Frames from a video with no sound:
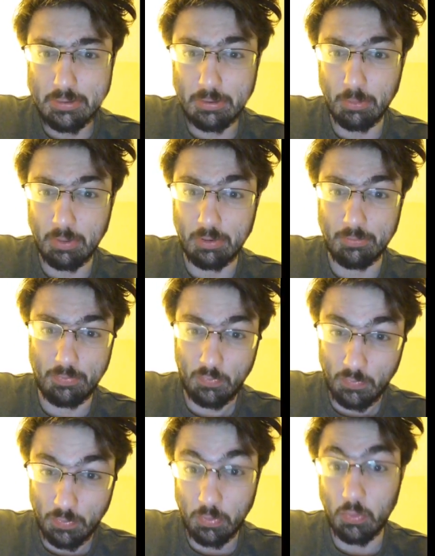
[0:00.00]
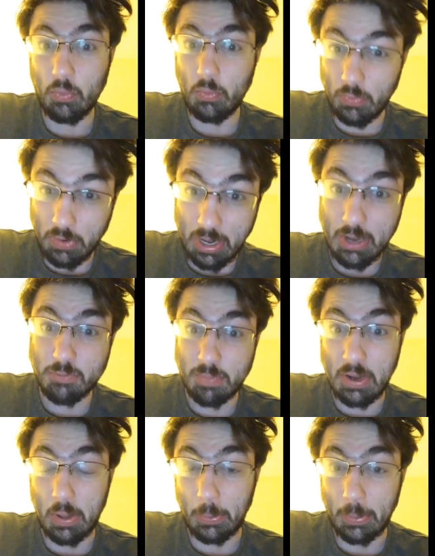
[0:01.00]
What has
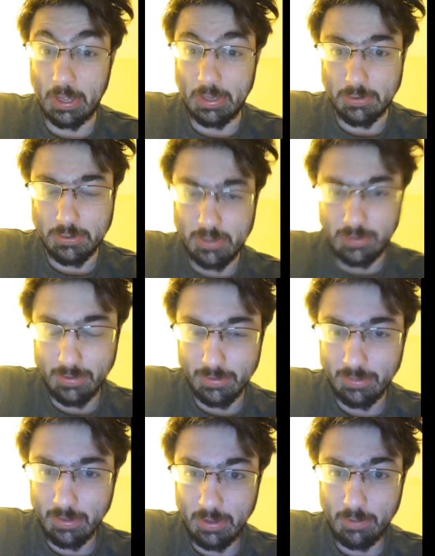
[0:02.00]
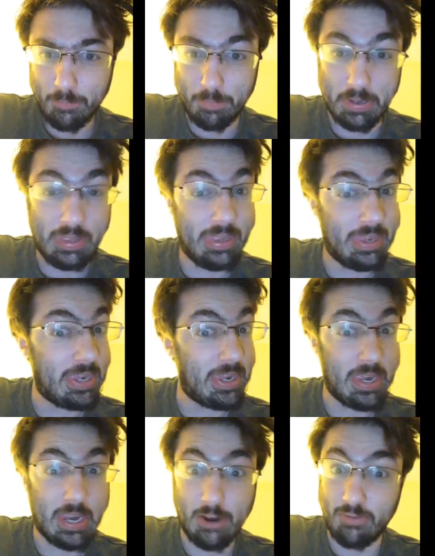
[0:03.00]
been alleged, but
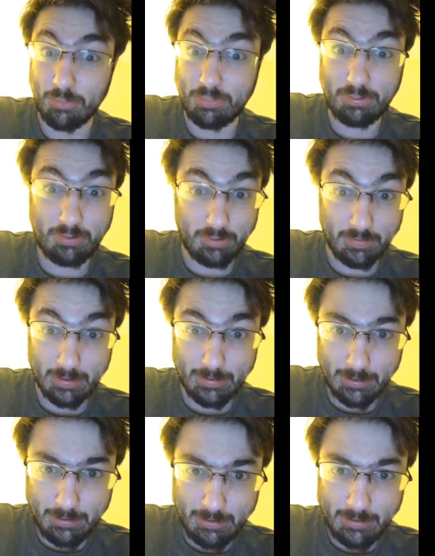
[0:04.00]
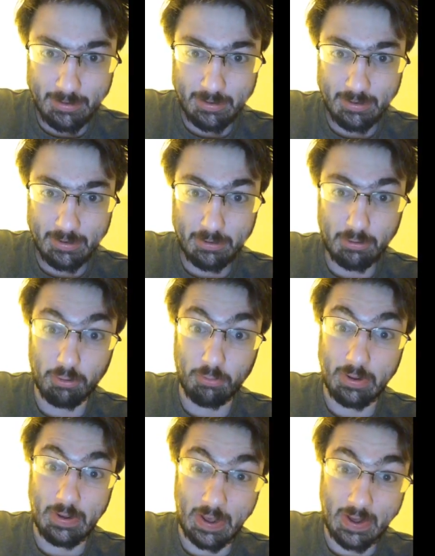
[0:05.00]
never proven, or
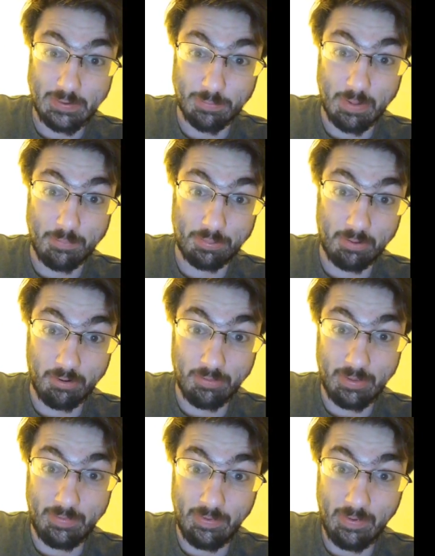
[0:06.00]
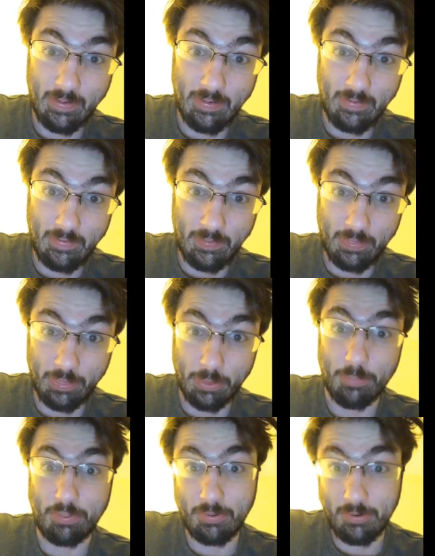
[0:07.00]
when it has been proven, the
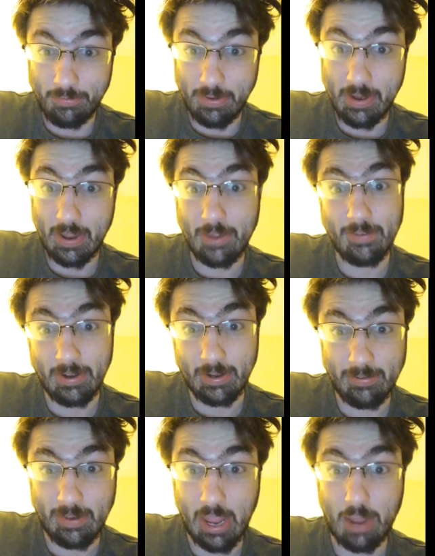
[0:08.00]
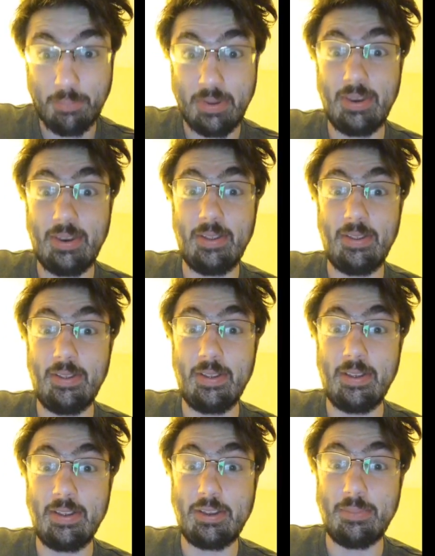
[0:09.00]
proving evidence happened
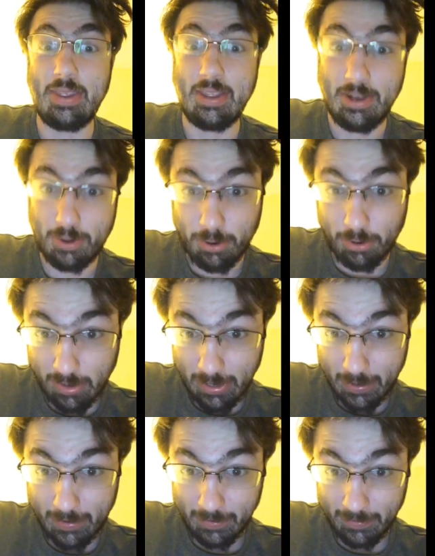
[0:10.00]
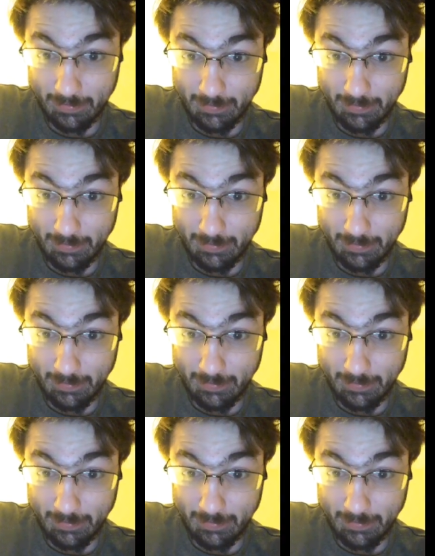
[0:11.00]
to be incorrect.